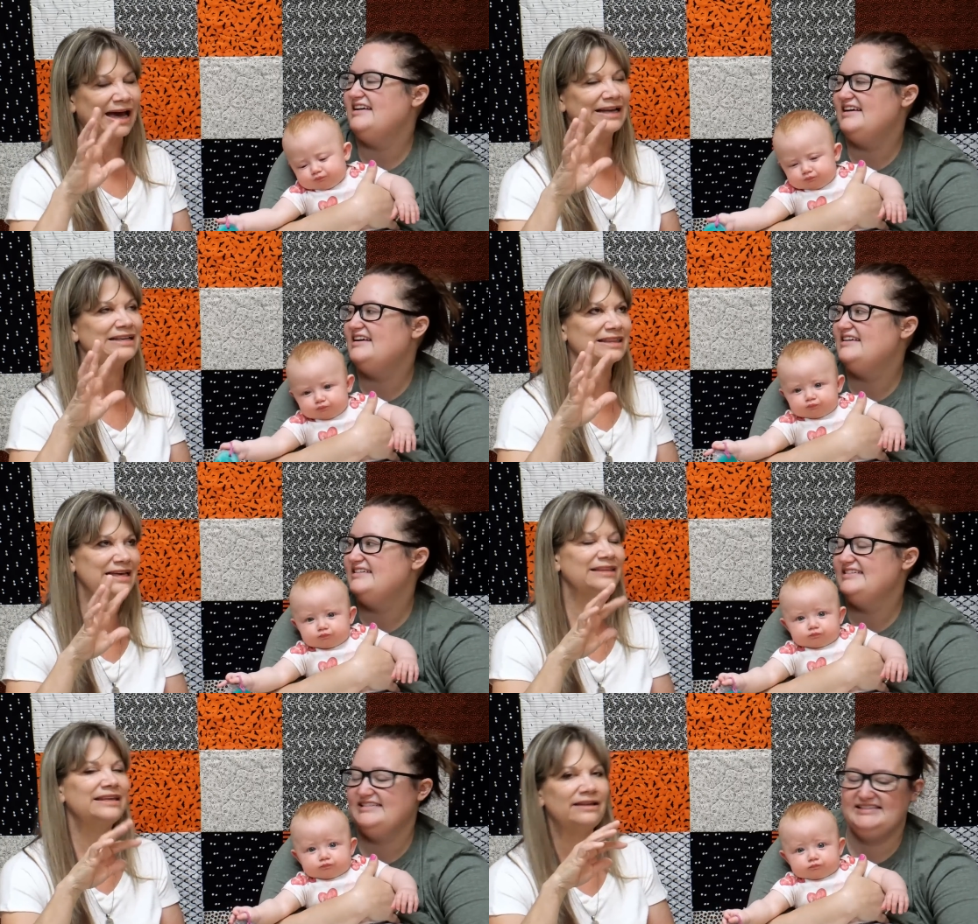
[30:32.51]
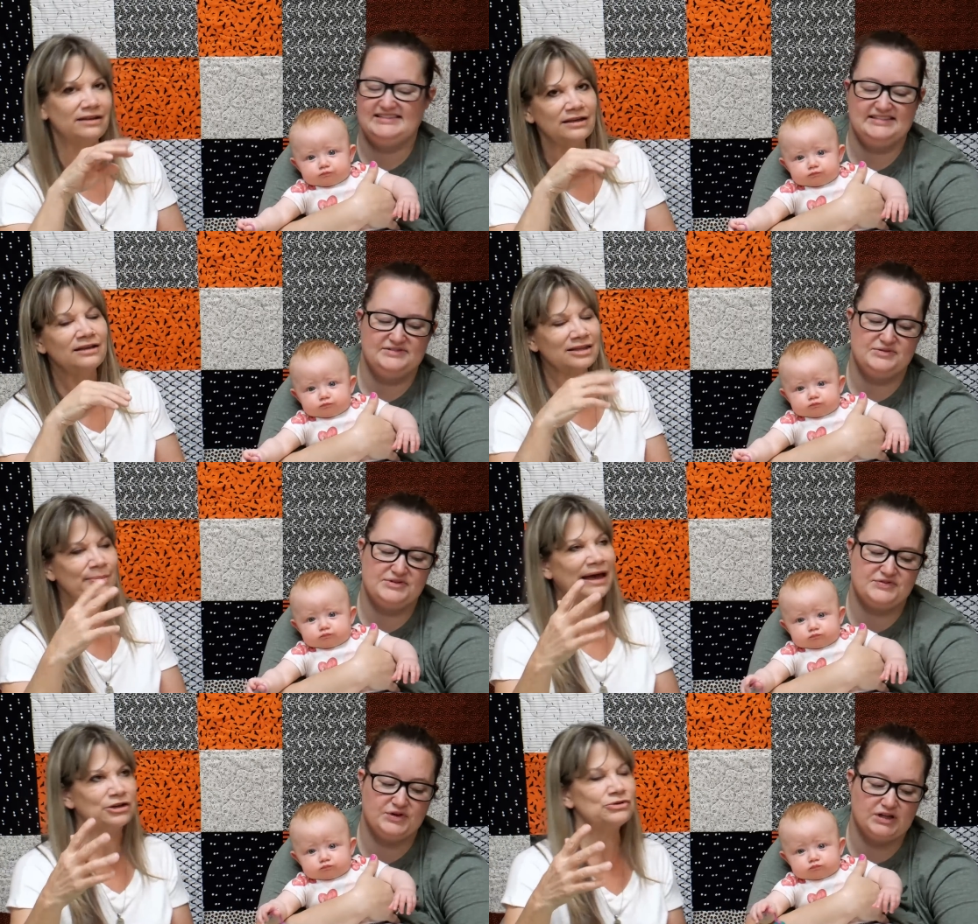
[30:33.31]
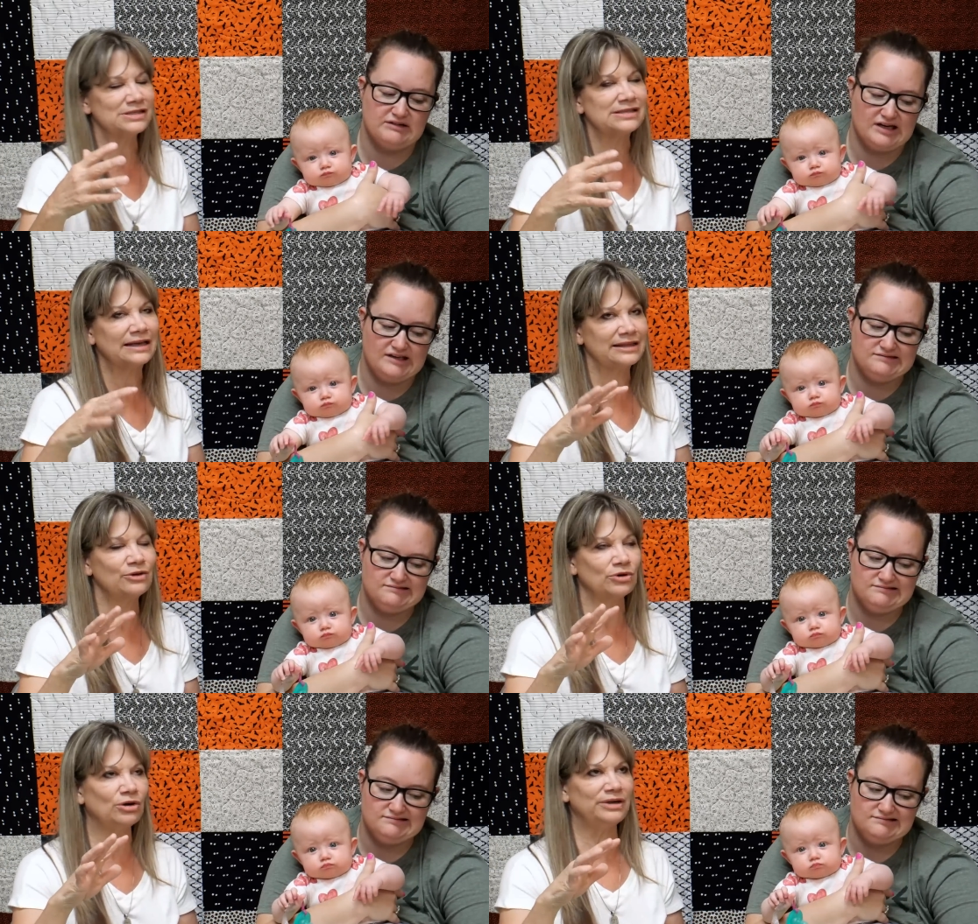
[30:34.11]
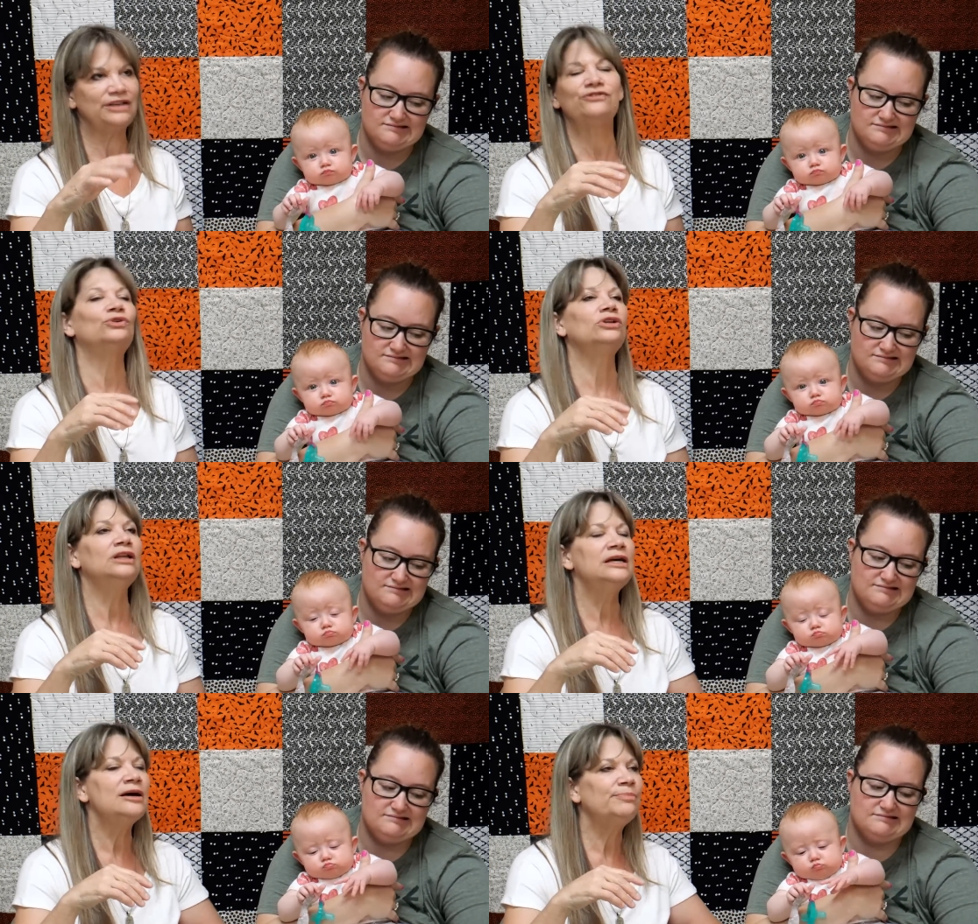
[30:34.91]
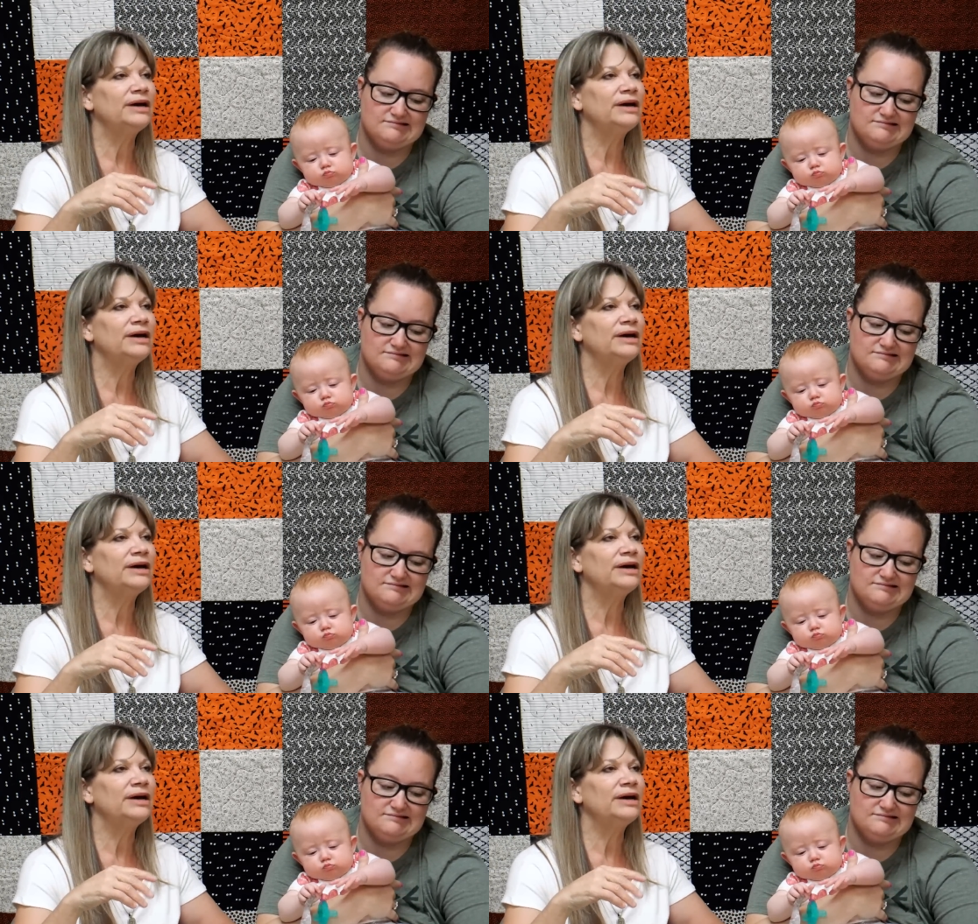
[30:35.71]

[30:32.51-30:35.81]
Speaker 1: I kind of think that we're the bad news already. is I think we're already full. full.